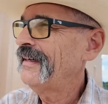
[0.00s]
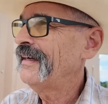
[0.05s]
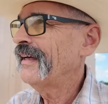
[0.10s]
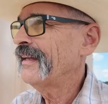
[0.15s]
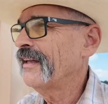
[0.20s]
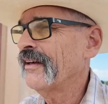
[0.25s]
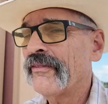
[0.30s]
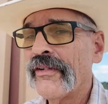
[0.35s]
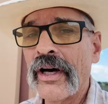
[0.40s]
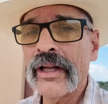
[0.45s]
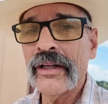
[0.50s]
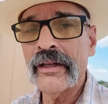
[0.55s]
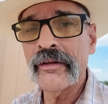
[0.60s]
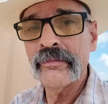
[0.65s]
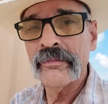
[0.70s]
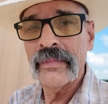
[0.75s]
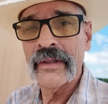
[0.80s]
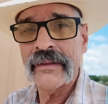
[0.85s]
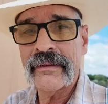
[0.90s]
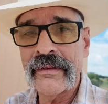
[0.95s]
I love all
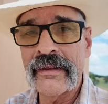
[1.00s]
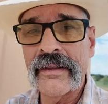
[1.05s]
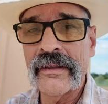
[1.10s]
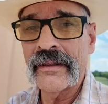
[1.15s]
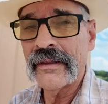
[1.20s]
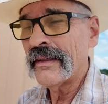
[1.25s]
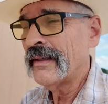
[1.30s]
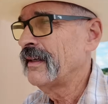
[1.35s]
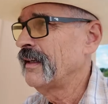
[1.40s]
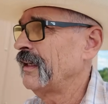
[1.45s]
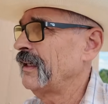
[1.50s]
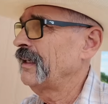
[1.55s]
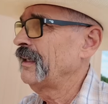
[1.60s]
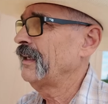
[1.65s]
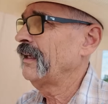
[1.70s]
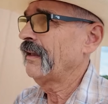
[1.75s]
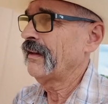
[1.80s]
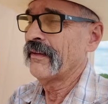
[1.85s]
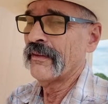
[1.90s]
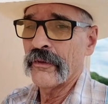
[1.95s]
of them, but
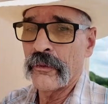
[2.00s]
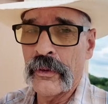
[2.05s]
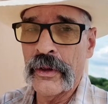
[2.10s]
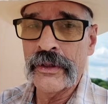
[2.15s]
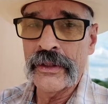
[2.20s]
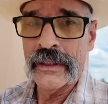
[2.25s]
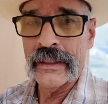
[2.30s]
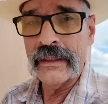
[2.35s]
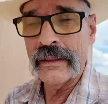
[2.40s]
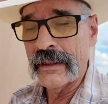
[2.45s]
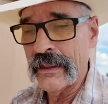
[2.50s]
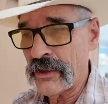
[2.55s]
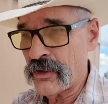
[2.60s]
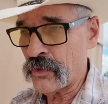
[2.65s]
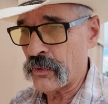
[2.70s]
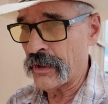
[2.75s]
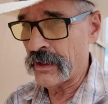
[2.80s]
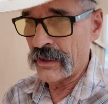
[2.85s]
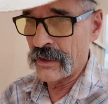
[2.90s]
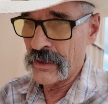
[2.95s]

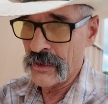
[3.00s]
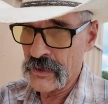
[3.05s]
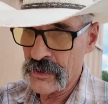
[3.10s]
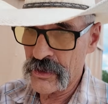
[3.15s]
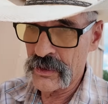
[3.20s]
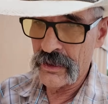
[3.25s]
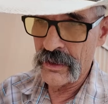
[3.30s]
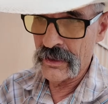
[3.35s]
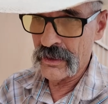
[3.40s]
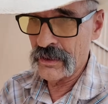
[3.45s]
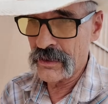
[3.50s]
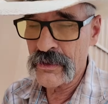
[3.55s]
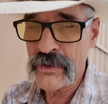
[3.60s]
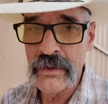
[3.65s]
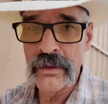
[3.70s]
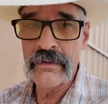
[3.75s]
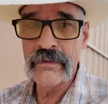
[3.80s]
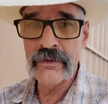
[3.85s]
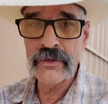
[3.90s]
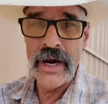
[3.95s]
this one here is a
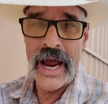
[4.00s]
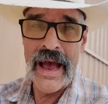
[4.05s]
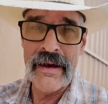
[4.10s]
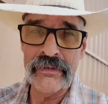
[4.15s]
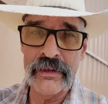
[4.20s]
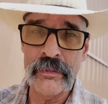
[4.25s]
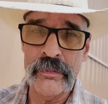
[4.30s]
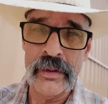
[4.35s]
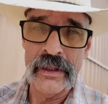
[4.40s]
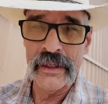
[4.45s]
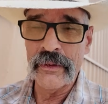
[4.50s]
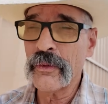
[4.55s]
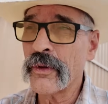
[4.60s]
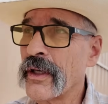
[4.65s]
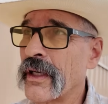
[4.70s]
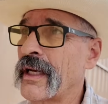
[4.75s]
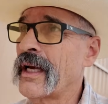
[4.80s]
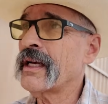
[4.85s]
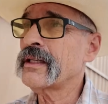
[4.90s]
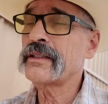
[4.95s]
traveling plane. We're
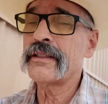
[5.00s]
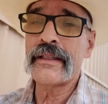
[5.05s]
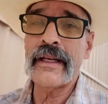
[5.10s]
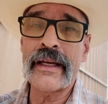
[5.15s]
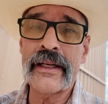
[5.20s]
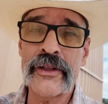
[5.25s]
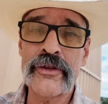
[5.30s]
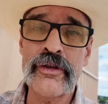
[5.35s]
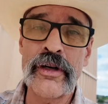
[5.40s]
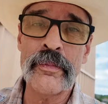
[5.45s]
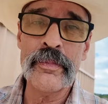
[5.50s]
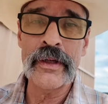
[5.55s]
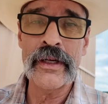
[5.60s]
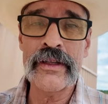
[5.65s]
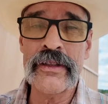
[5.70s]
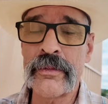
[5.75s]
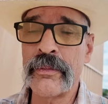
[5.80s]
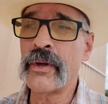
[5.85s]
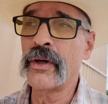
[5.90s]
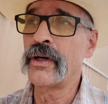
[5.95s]
going to actually take a trip in
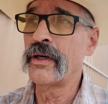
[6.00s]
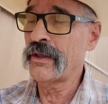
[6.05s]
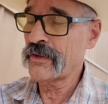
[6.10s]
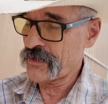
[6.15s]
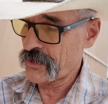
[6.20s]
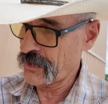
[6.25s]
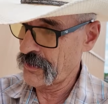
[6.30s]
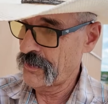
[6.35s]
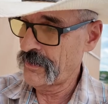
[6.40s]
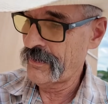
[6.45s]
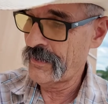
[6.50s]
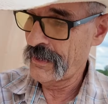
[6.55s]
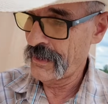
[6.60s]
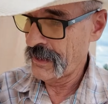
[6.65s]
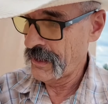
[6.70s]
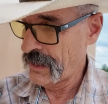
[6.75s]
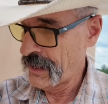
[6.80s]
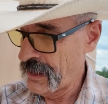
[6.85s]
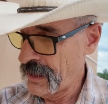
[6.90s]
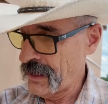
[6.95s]
it tomorrow. So
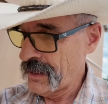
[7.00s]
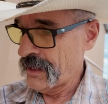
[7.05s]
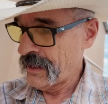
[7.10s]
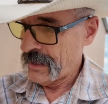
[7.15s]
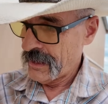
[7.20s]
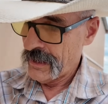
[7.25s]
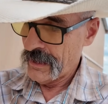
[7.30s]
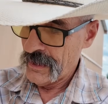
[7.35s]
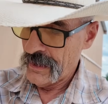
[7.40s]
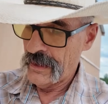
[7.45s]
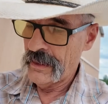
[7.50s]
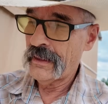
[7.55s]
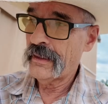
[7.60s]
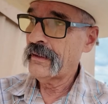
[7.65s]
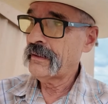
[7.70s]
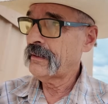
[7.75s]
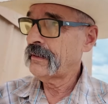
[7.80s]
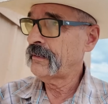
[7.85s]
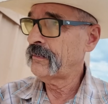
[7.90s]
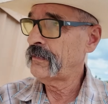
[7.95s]

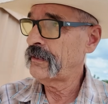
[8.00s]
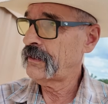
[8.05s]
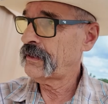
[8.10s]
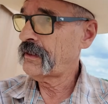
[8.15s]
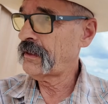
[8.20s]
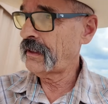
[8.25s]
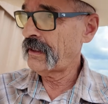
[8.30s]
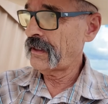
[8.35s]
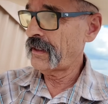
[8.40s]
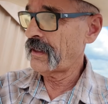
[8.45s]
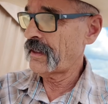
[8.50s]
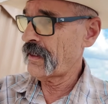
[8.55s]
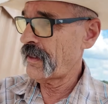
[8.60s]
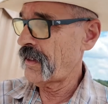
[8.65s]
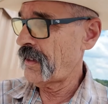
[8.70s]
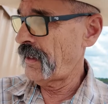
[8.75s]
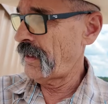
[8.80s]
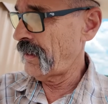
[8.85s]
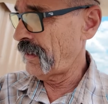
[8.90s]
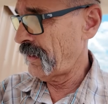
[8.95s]
let's see
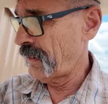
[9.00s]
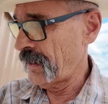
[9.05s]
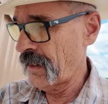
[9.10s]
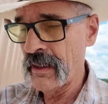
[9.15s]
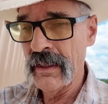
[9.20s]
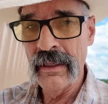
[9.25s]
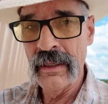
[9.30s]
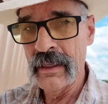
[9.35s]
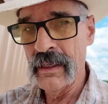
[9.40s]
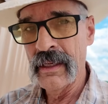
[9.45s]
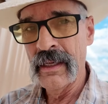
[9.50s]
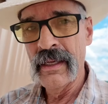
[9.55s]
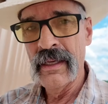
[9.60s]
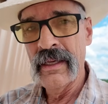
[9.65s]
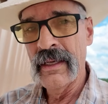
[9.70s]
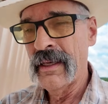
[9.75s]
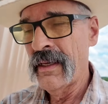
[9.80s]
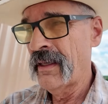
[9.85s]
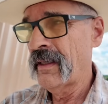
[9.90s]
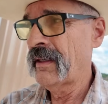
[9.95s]
here.
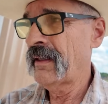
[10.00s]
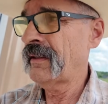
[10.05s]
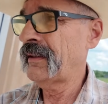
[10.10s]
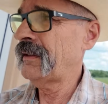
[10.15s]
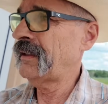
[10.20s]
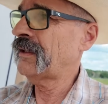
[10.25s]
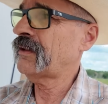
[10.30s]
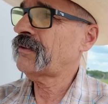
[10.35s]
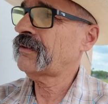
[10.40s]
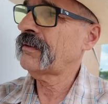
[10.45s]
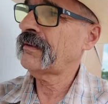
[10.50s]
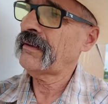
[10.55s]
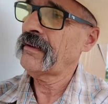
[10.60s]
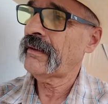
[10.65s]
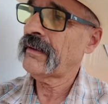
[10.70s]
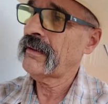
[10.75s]
It's